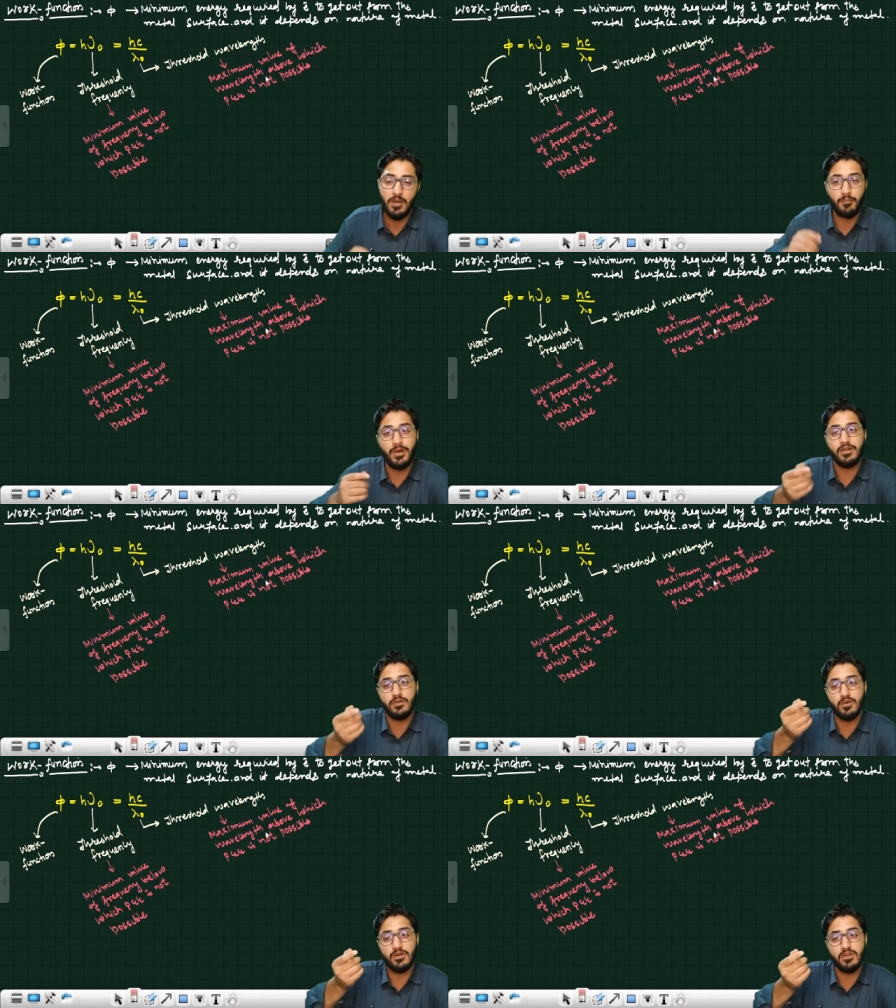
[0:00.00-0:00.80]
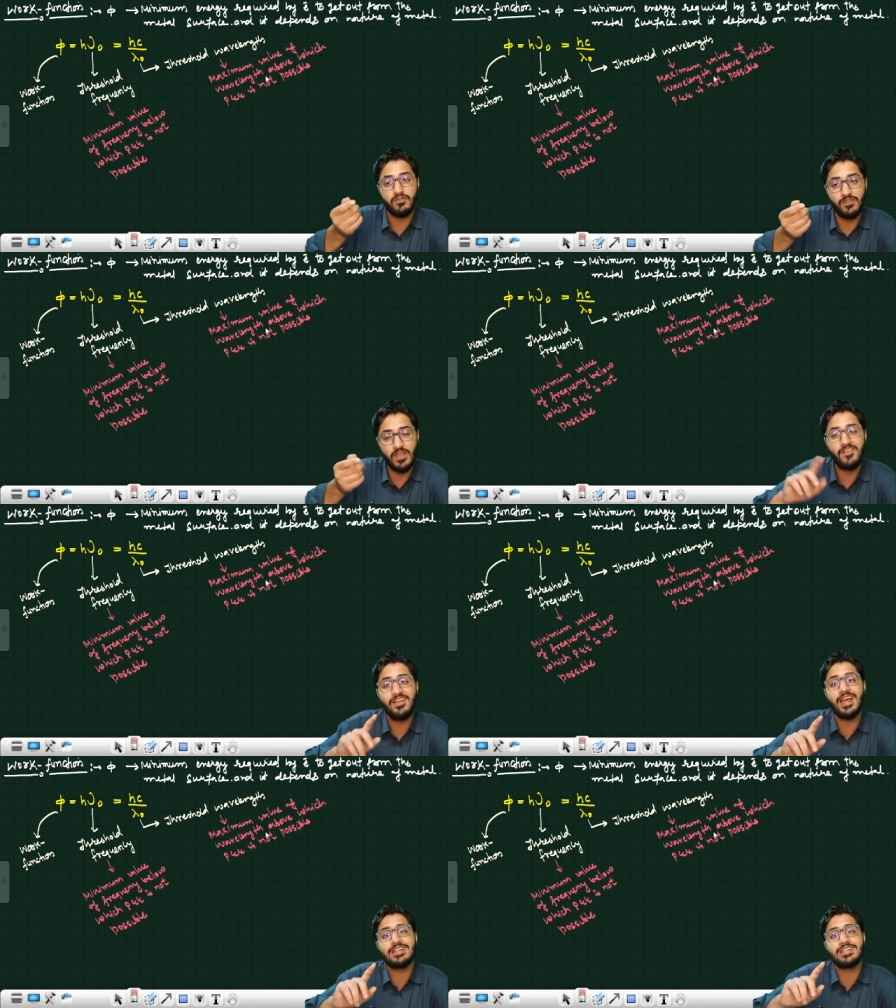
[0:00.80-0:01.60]
But
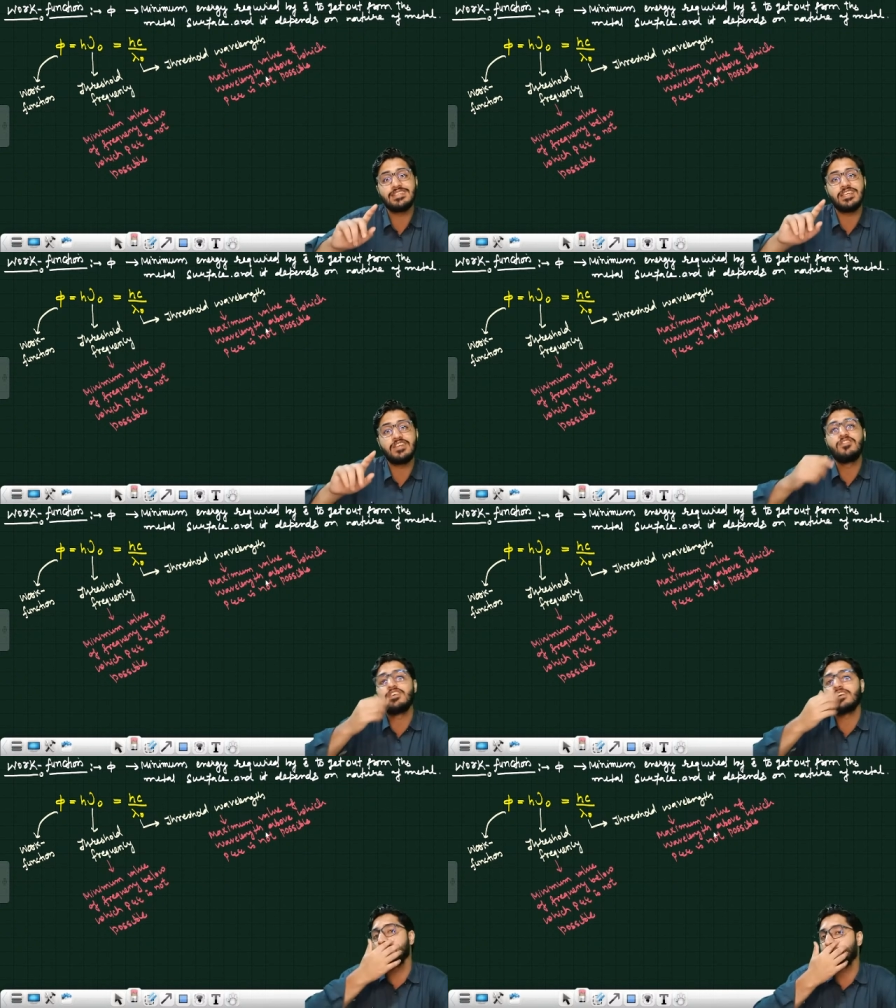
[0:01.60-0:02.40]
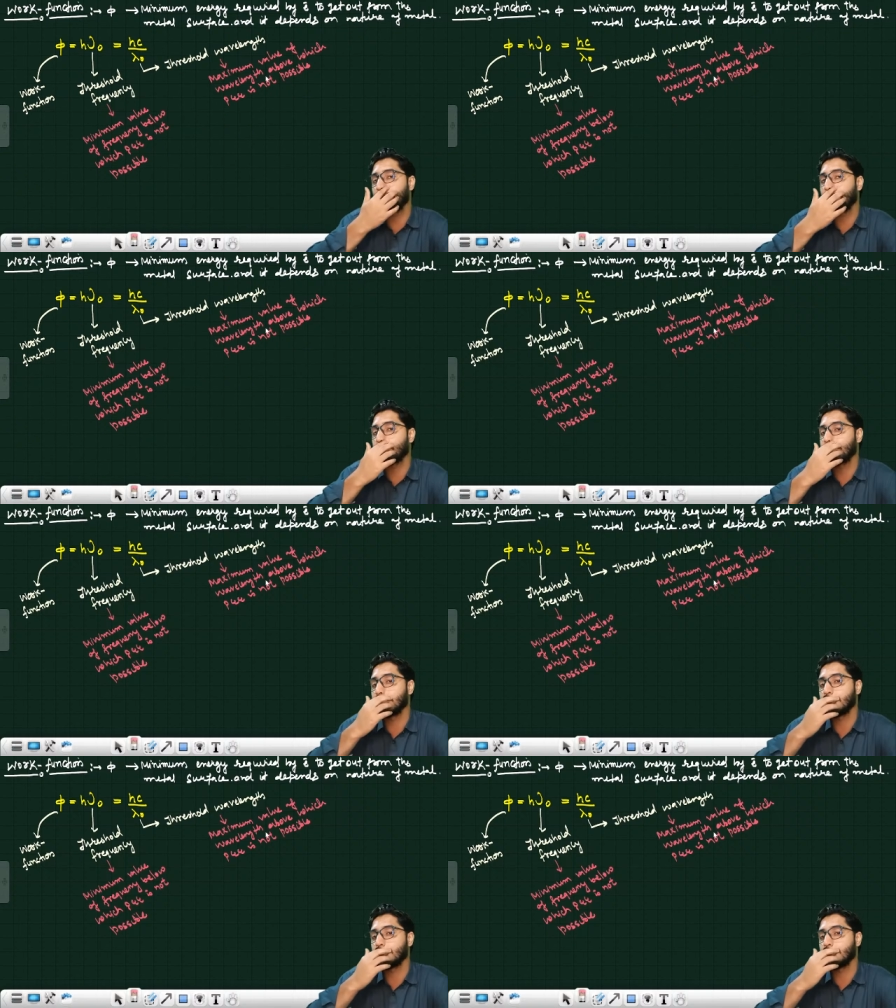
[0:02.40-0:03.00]
wavelength is inversely proportional,